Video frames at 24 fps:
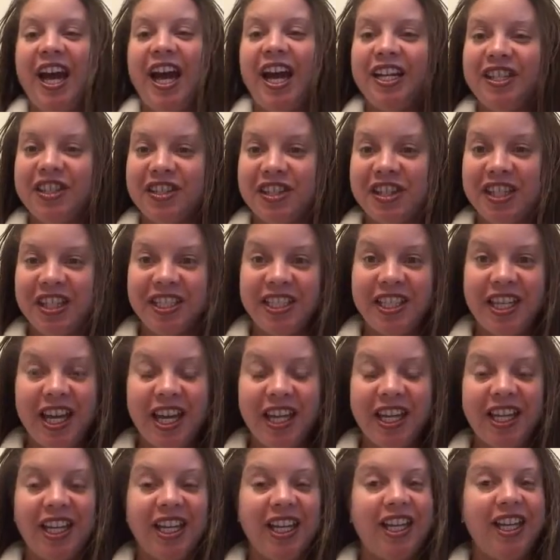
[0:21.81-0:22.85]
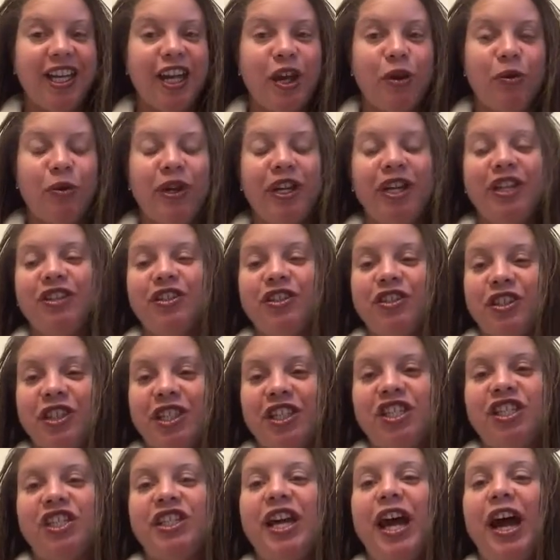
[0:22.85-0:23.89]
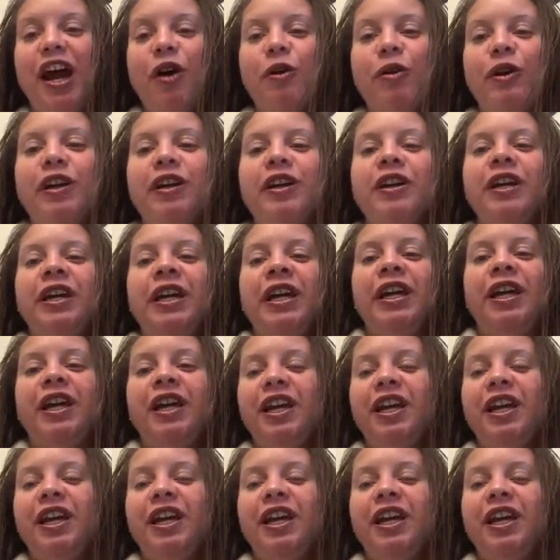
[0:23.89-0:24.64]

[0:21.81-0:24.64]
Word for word: I just couldn't take it. I went, took a shower,